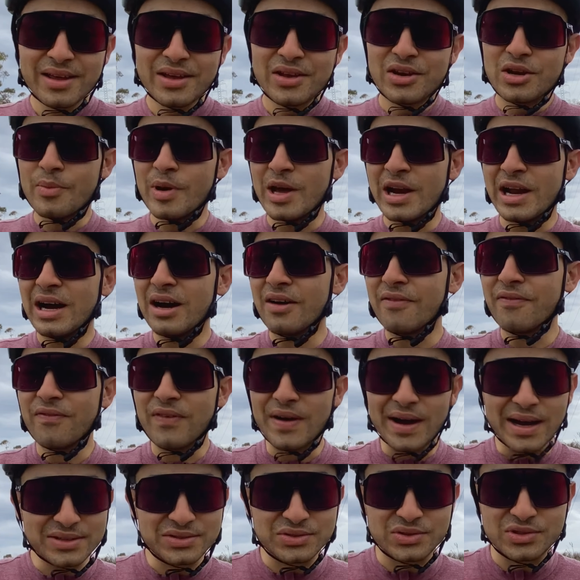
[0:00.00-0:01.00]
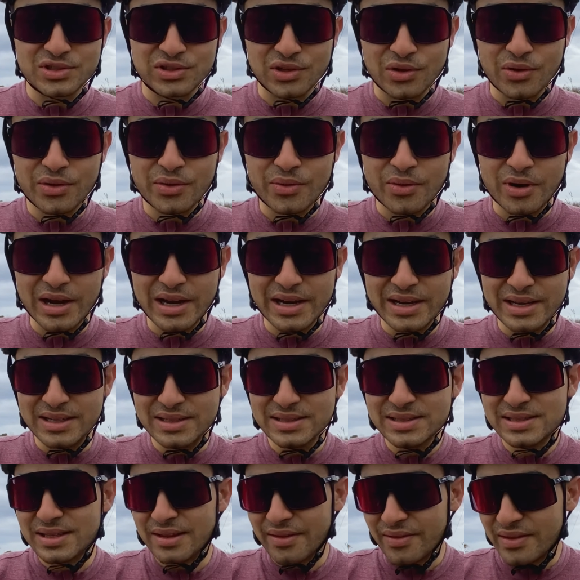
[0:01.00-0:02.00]
No matter how fast or slow the ride
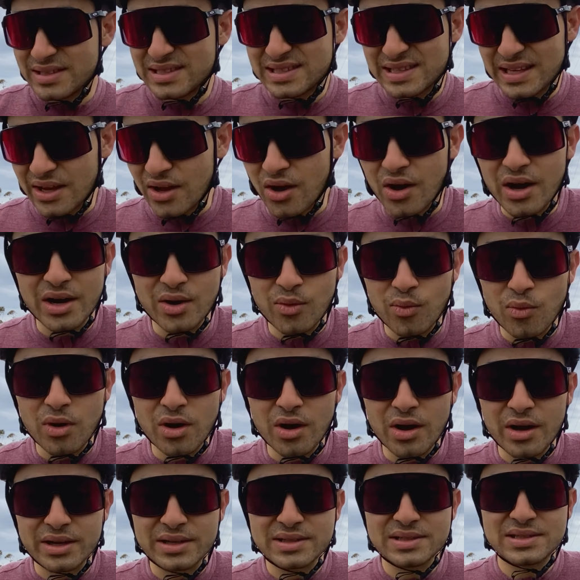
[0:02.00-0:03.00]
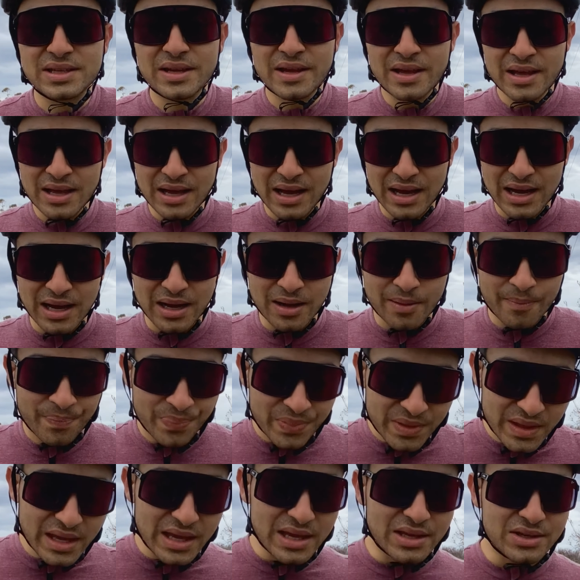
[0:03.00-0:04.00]
is, this thing kind of works
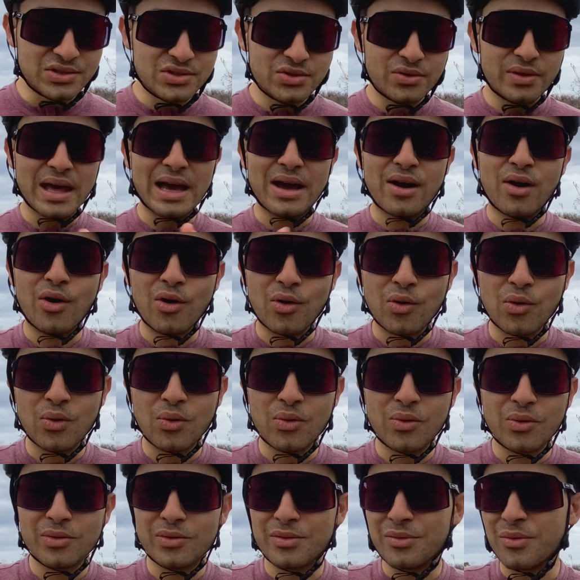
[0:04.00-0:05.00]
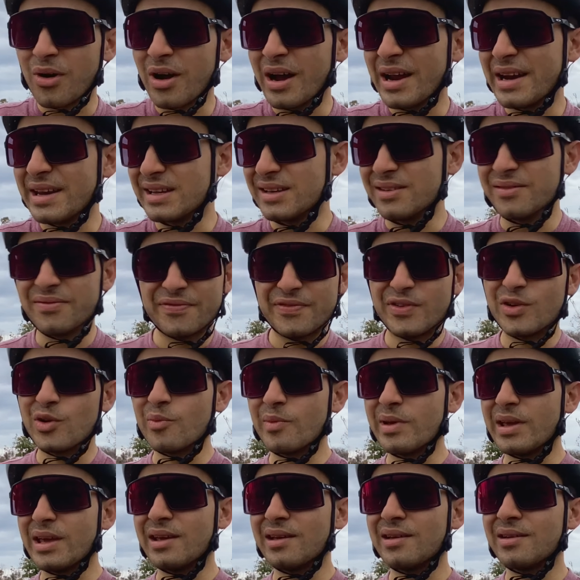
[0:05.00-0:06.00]
into that whole riding and
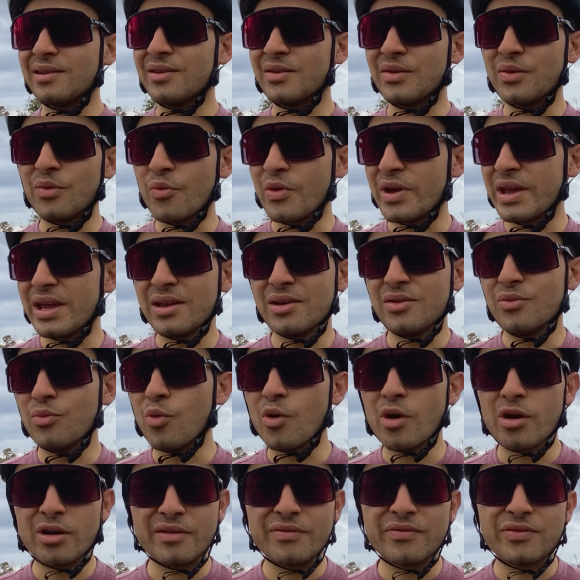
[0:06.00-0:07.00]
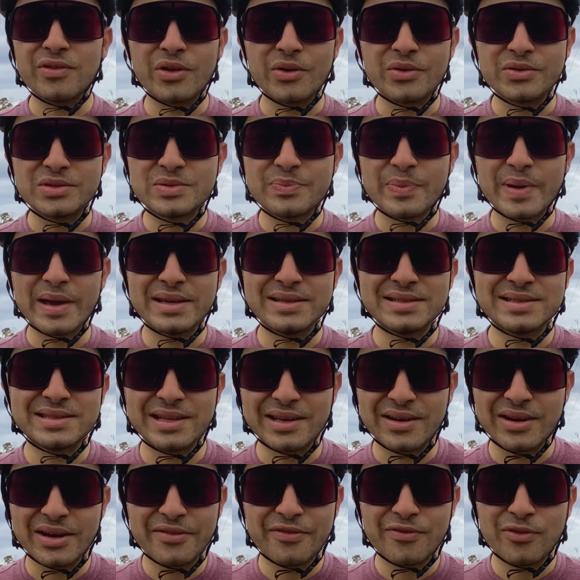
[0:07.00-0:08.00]
filming weird workflow space that
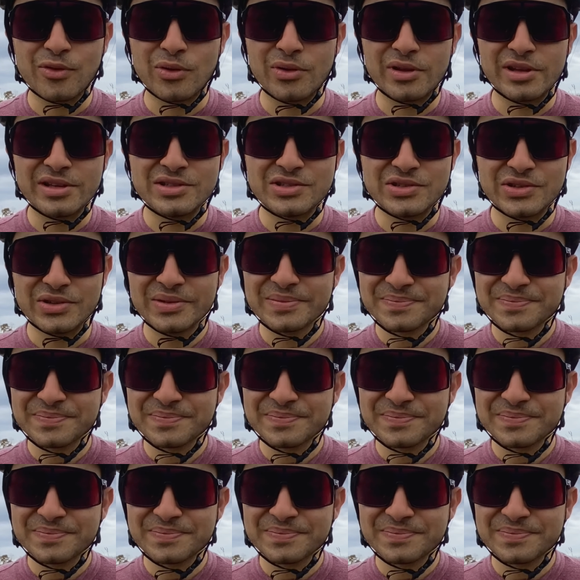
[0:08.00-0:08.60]
I fall into.